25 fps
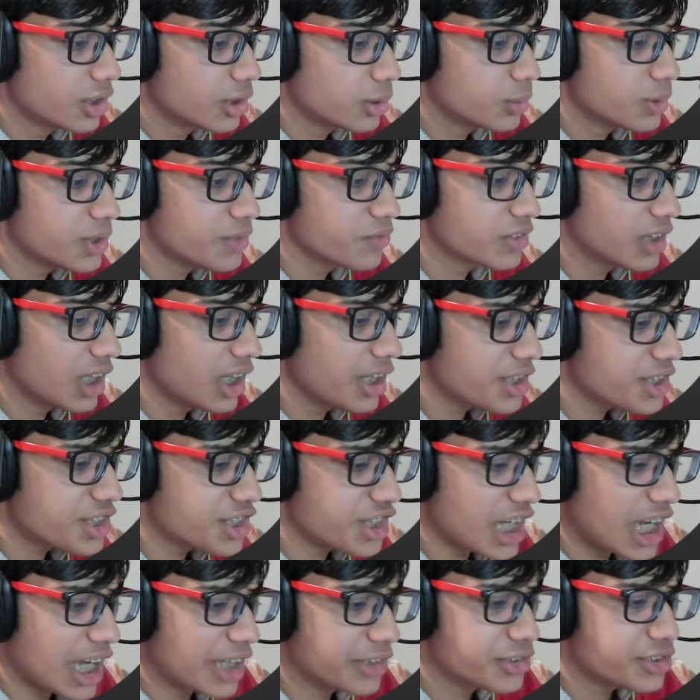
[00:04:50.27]
we've got a
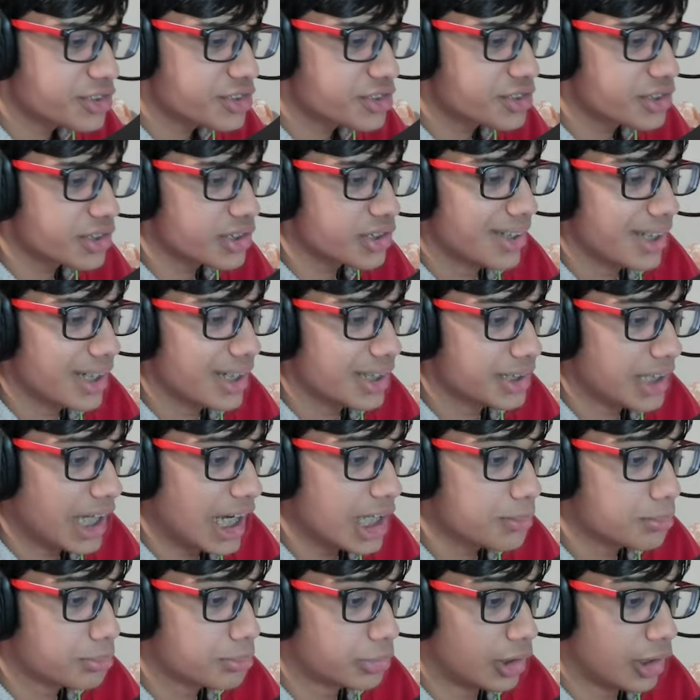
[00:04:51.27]
canister, an
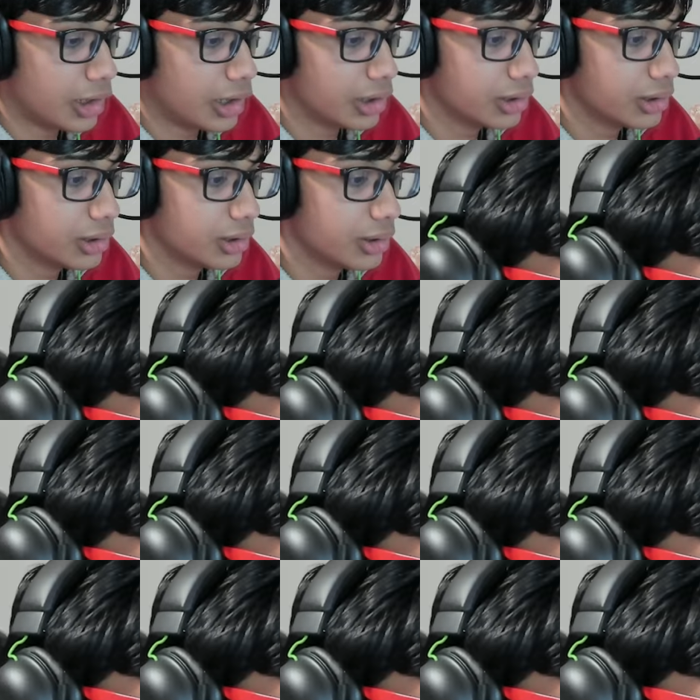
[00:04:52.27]
eyeball,